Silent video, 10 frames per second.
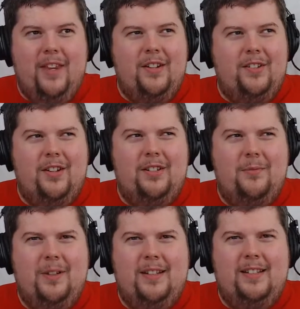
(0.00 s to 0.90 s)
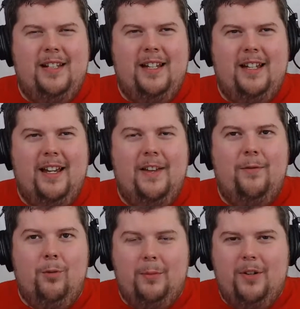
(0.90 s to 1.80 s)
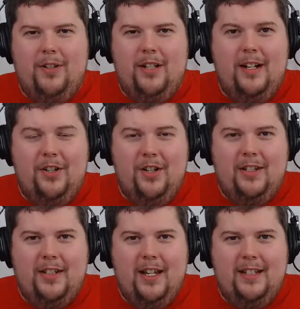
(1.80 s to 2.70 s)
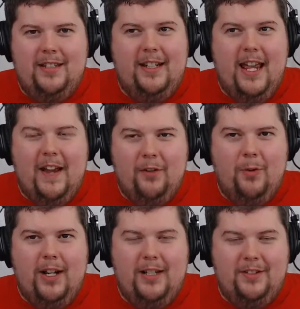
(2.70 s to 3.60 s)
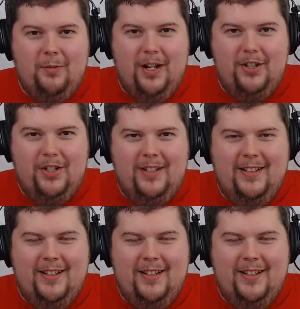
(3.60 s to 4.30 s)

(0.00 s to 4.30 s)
There's also bugs like if one person initiates a cutscene, everyone has to watch it.